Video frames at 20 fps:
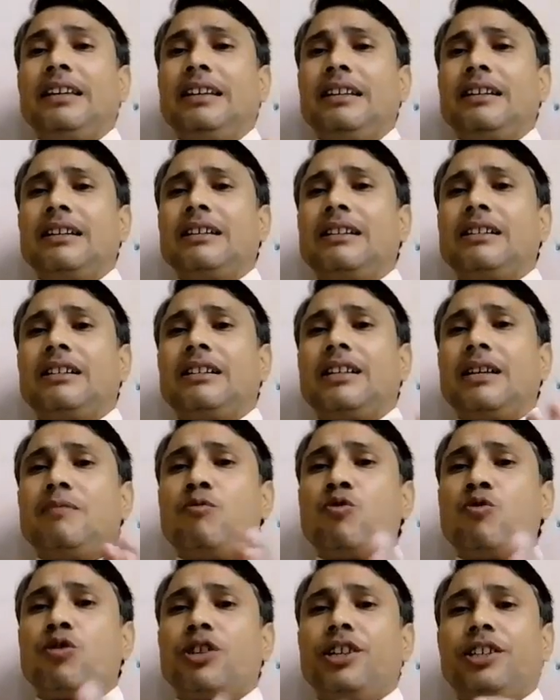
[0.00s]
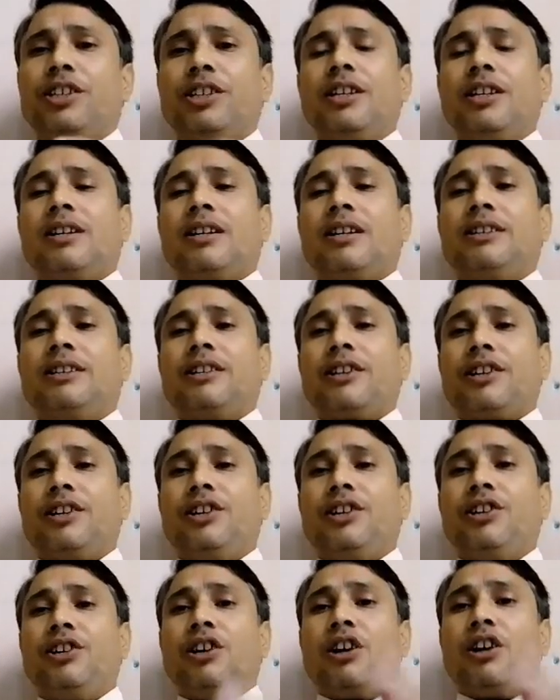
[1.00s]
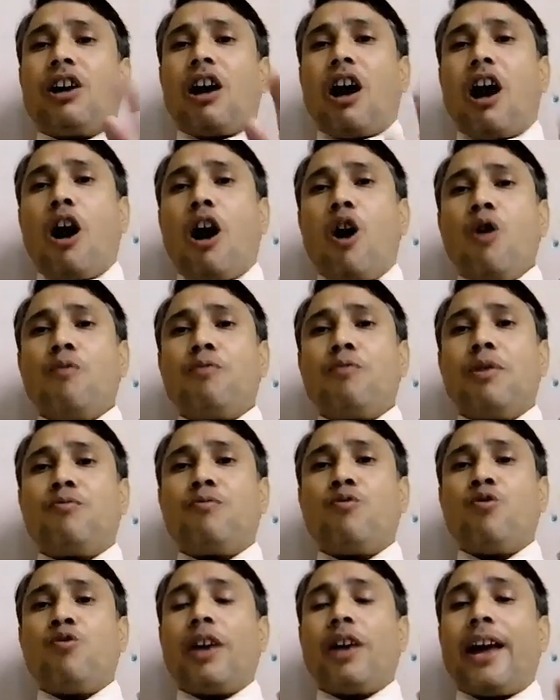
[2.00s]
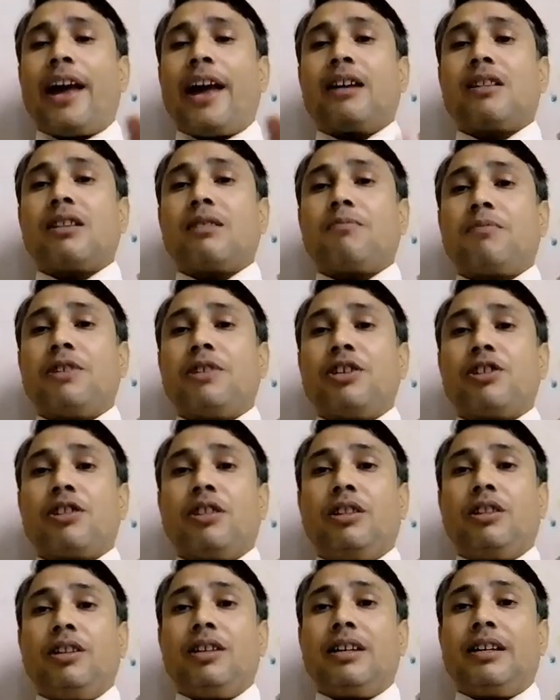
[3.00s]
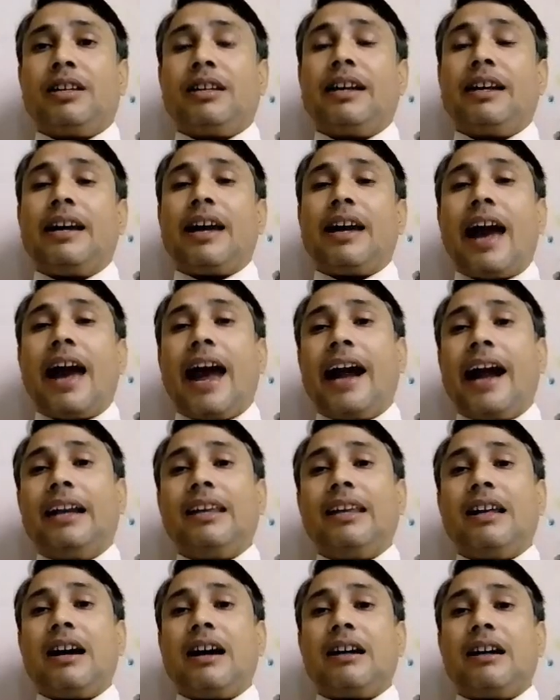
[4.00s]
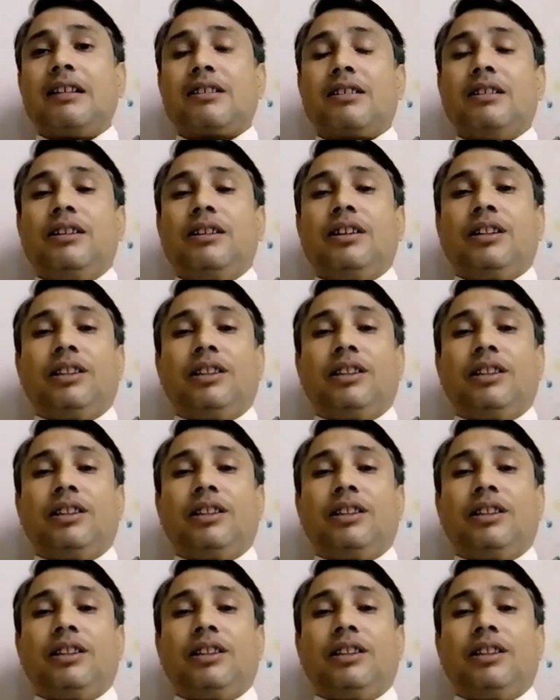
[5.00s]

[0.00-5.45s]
in a democratic country how people express their ideas,